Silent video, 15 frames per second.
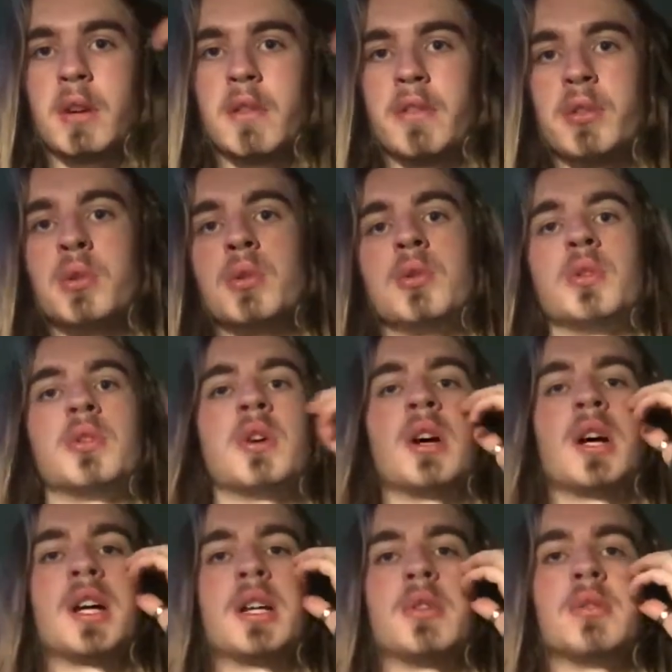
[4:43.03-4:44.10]
for your order,
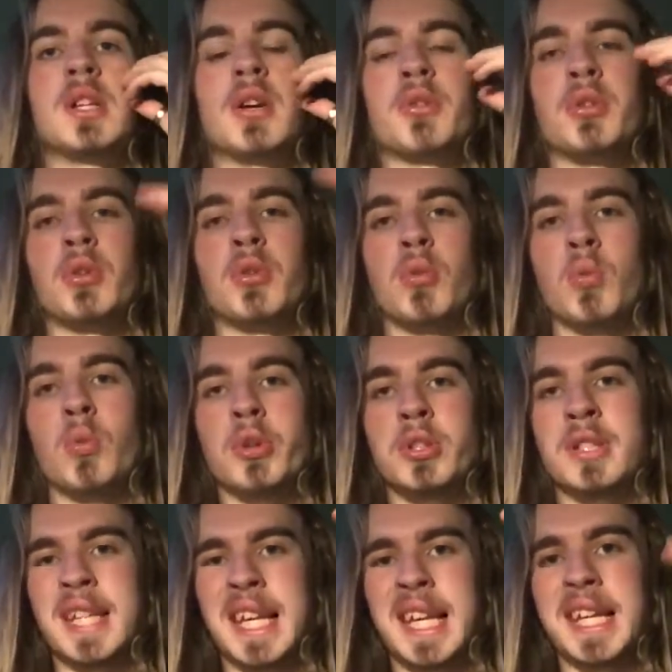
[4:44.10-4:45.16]
and it would tell you
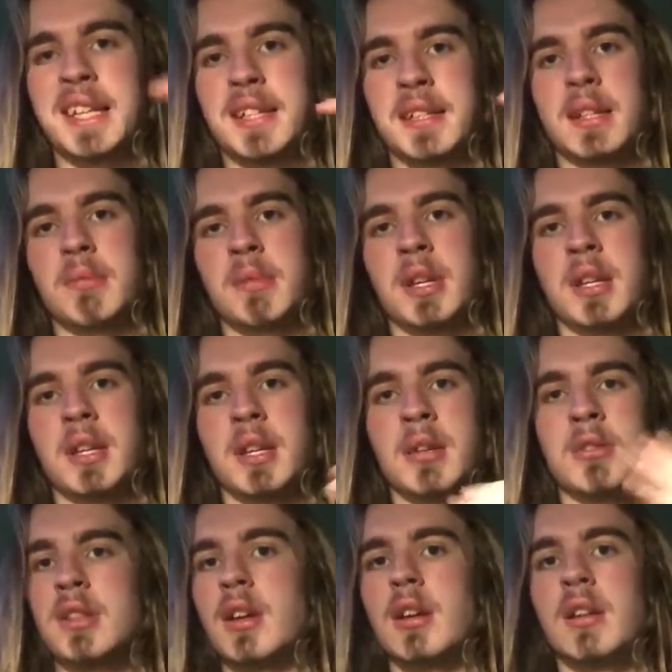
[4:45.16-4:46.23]
what's the latest update. There
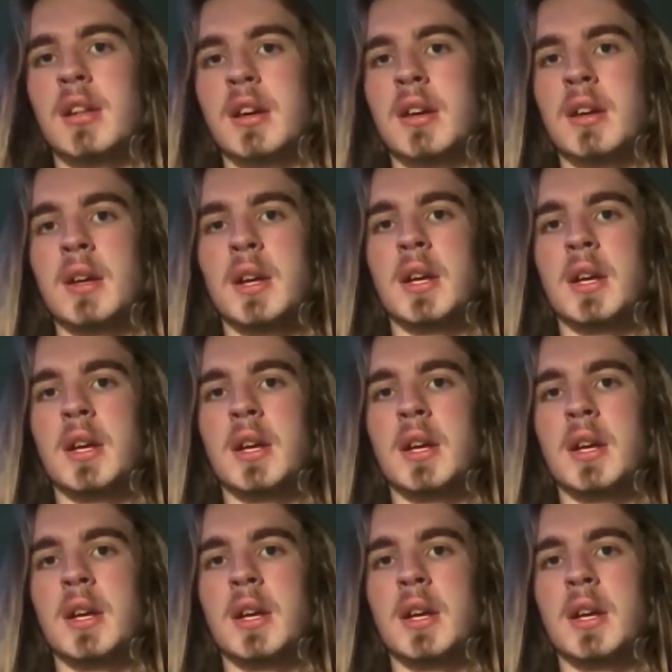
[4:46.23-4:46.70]
was none of that.